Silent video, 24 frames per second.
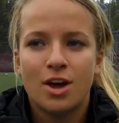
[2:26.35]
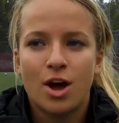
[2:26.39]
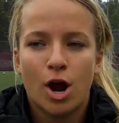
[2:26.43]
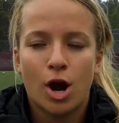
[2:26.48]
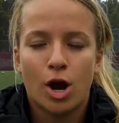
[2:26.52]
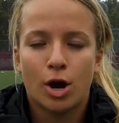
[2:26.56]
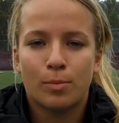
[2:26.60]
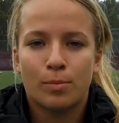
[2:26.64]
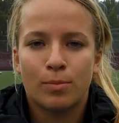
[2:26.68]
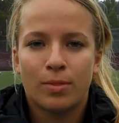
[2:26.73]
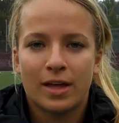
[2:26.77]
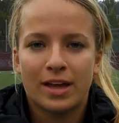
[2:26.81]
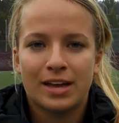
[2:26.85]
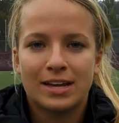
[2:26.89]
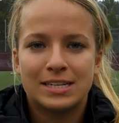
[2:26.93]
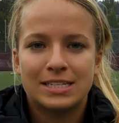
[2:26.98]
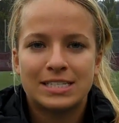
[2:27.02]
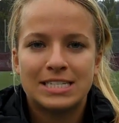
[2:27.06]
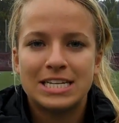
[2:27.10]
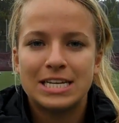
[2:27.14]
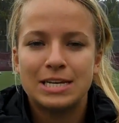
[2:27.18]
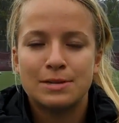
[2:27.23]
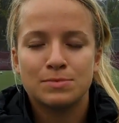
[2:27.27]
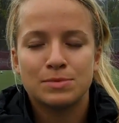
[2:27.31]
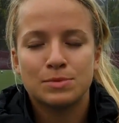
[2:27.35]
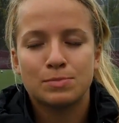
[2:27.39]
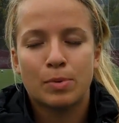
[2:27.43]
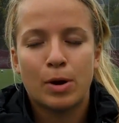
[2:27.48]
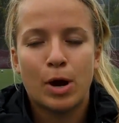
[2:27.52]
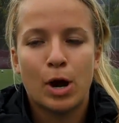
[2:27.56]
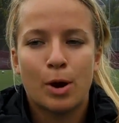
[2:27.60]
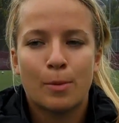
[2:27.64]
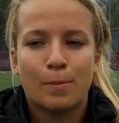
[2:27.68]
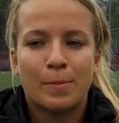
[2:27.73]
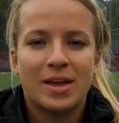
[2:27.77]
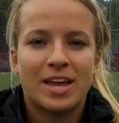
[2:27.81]
our like team's
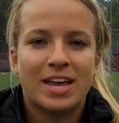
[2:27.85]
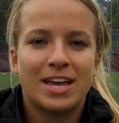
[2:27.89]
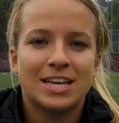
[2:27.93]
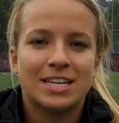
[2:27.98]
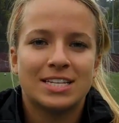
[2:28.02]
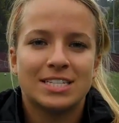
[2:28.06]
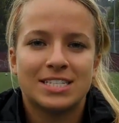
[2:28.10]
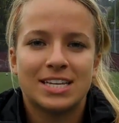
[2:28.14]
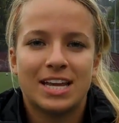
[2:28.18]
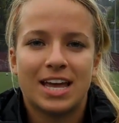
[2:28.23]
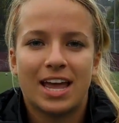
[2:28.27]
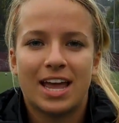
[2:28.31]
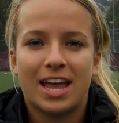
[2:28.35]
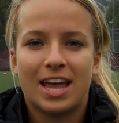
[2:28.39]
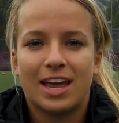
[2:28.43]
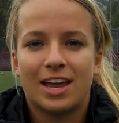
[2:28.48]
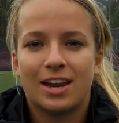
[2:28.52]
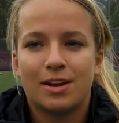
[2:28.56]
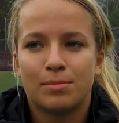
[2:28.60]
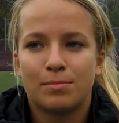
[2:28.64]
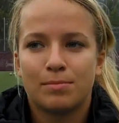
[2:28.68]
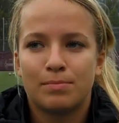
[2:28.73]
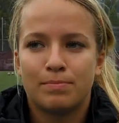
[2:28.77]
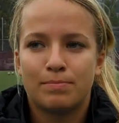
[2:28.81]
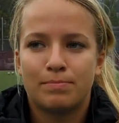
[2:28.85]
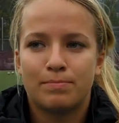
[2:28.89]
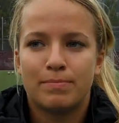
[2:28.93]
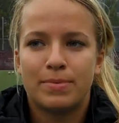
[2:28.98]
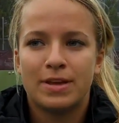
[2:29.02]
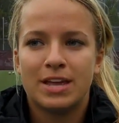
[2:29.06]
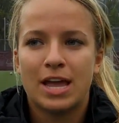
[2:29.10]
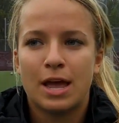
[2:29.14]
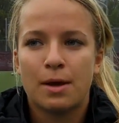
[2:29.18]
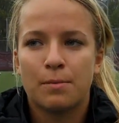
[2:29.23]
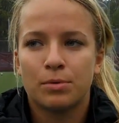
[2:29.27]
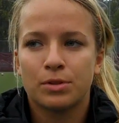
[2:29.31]
purpose and
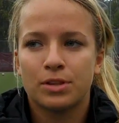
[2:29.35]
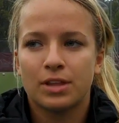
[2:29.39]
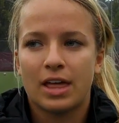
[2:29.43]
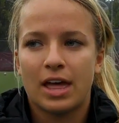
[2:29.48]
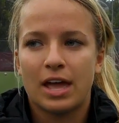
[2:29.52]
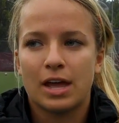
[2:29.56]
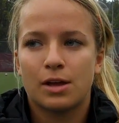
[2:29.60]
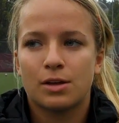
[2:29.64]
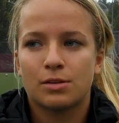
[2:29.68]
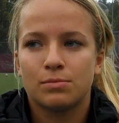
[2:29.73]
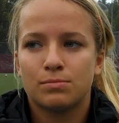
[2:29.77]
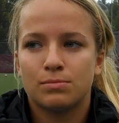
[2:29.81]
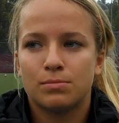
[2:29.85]
being able to like